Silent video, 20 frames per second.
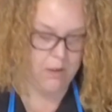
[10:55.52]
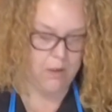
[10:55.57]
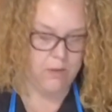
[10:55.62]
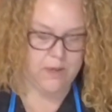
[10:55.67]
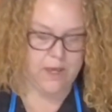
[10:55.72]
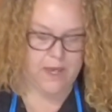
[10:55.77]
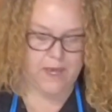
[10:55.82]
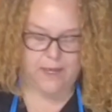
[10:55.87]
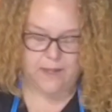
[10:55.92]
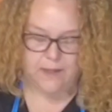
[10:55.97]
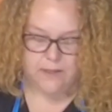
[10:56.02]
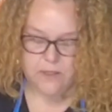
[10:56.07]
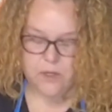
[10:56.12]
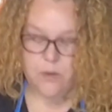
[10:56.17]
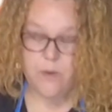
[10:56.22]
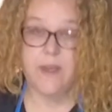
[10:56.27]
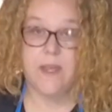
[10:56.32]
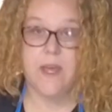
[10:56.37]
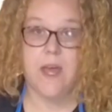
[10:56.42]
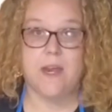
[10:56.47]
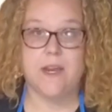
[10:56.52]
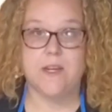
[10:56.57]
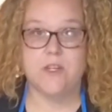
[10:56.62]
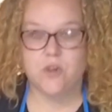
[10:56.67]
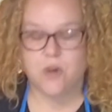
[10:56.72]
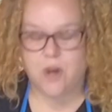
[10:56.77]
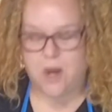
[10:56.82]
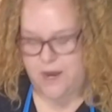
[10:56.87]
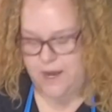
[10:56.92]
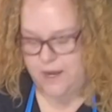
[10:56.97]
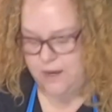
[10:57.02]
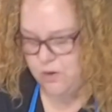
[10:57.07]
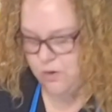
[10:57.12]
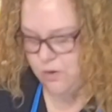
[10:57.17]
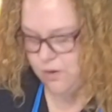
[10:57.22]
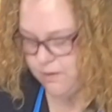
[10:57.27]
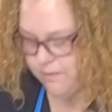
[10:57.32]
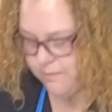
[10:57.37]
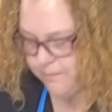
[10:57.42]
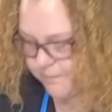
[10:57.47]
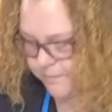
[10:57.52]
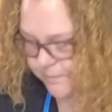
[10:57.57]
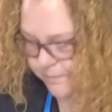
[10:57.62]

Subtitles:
Okay, so I cut a triangle.